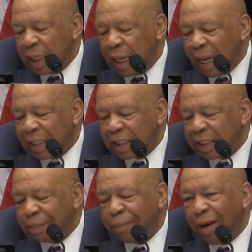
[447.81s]

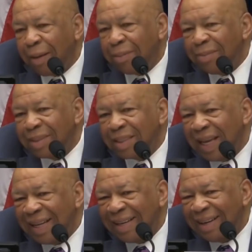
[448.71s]
access problems
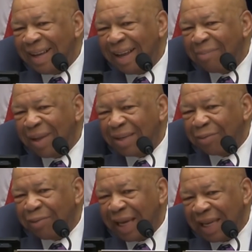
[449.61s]
that have been
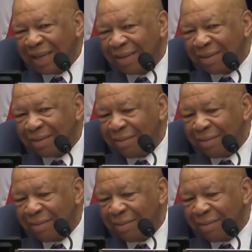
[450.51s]
created.